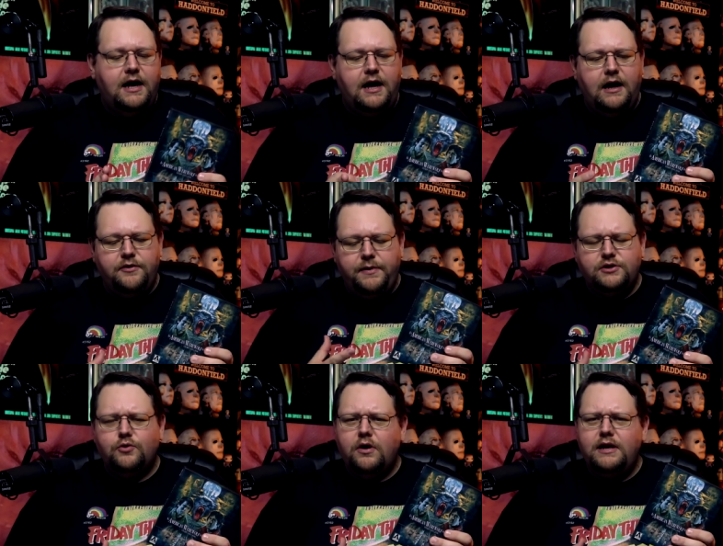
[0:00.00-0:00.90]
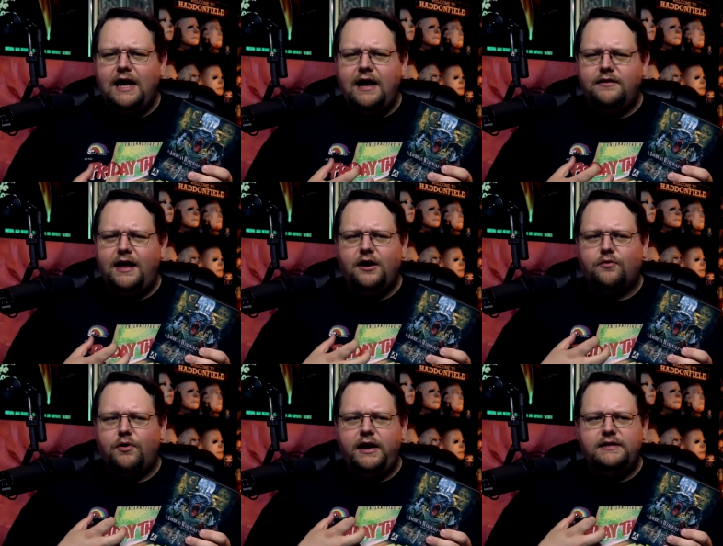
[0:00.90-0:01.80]
Uh, the picture quality had that
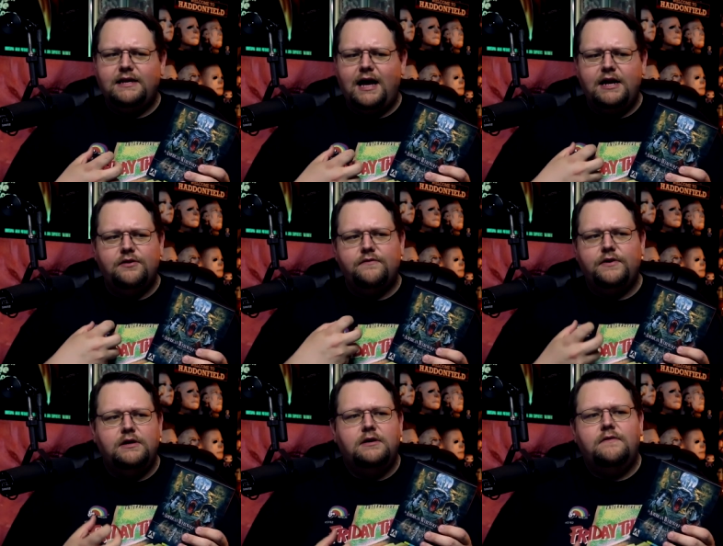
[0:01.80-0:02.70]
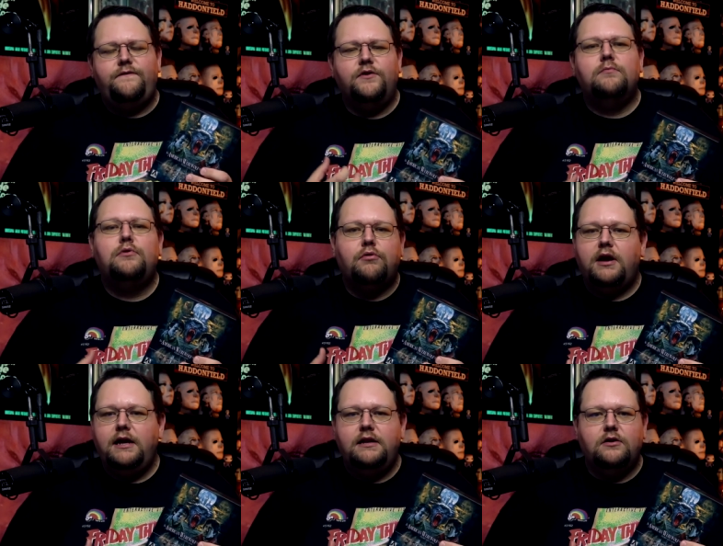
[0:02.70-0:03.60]
great kind of film
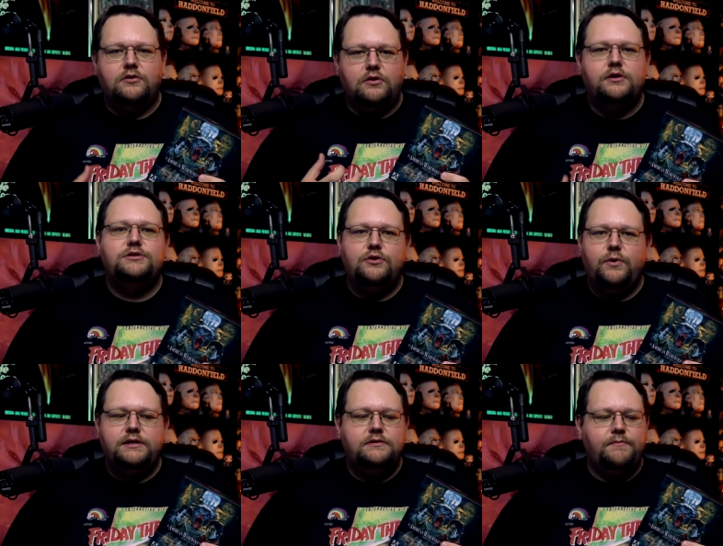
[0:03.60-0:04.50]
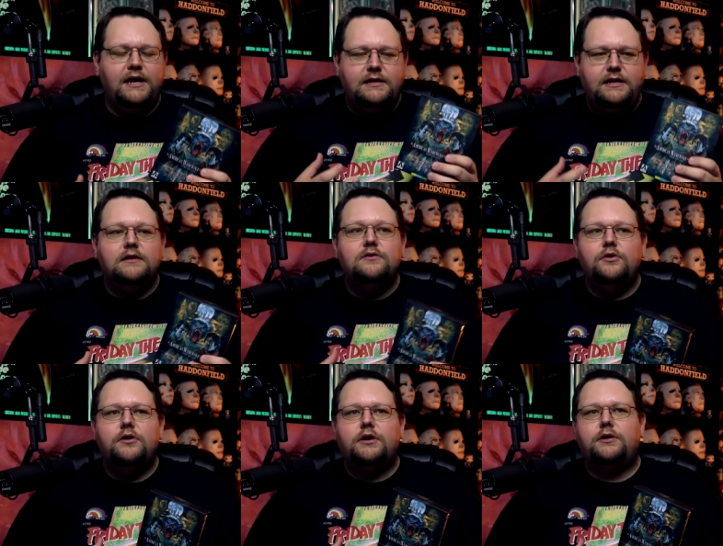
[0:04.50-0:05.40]
grain look to it. It didn't
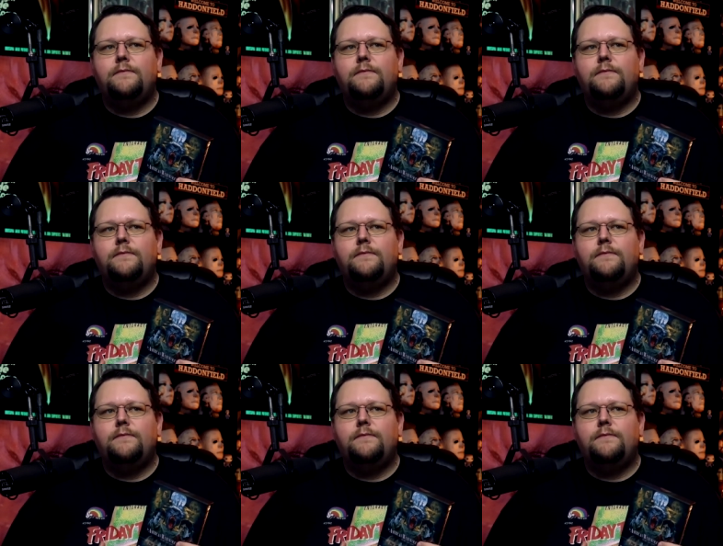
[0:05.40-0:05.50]
look